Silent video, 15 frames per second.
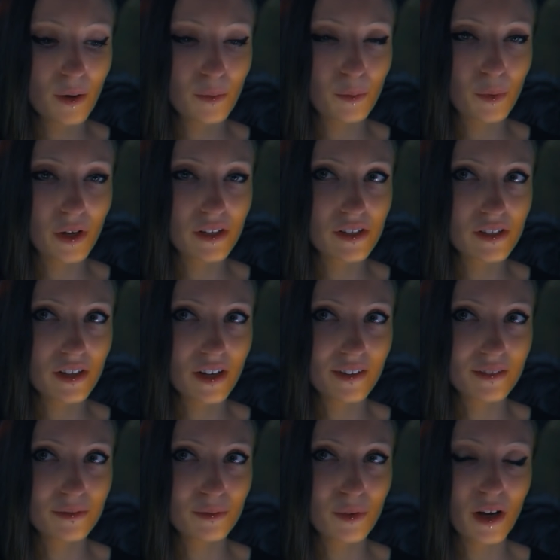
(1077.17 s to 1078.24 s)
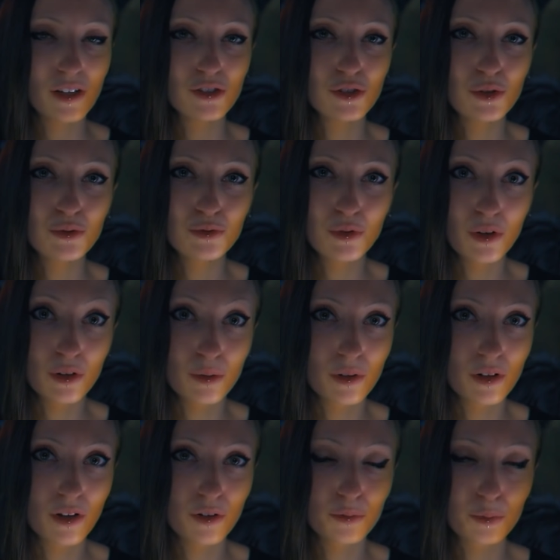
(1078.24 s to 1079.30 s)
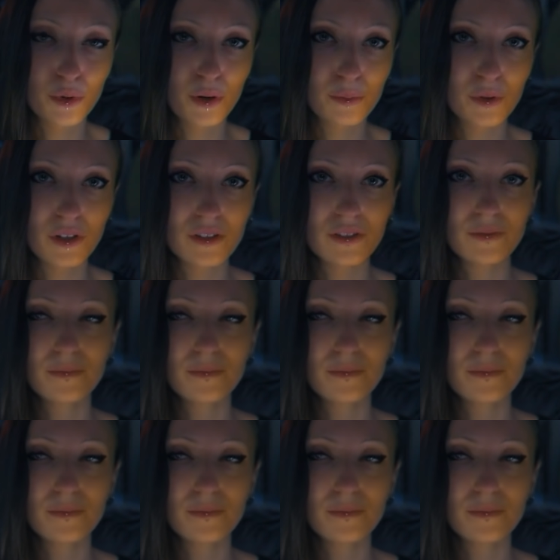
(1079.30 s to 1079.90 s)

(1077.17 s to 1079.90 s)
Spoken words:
but I do follow a lot of prepping